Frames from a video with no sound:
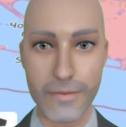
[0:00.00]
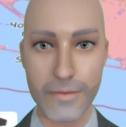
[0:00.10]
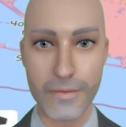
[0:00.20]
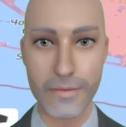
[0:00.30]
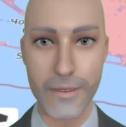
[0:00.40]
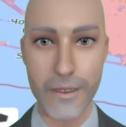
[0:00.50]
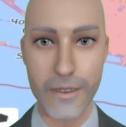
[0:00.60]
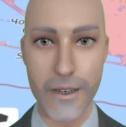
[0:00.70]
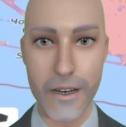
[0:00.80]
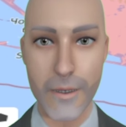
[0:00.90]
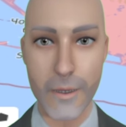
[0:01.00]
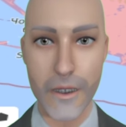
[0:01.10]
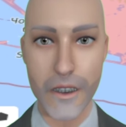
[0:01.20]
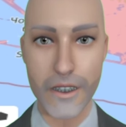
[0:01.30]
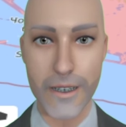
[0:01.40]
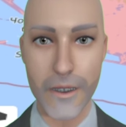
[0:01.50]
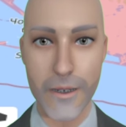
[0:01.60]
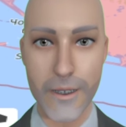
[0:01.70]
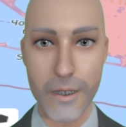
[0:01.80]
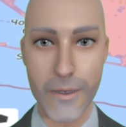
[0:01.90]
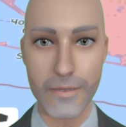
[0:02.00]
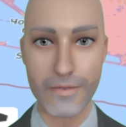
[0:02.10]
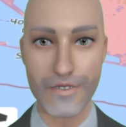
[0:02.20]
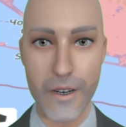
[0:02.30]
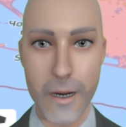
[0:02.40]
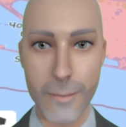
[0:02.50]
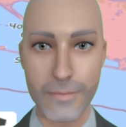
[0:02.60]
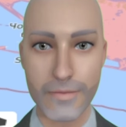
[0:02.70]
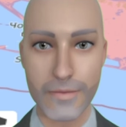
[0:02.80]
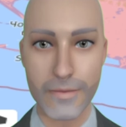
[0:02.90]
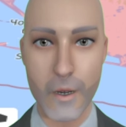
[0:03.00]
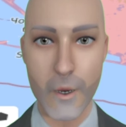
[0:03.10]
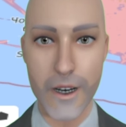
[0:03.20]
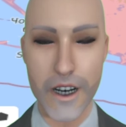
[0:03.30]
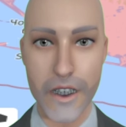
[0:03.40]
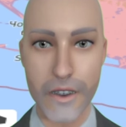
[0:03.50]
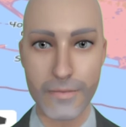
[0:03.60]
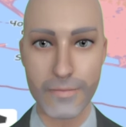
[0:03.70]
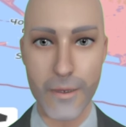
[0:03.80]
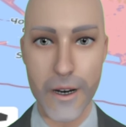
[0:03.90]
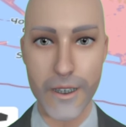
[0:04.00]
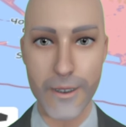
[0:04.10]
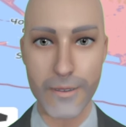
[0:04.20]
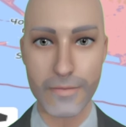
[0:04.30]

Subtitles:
Again, as you can see there, marked territories liberated from Russian forces.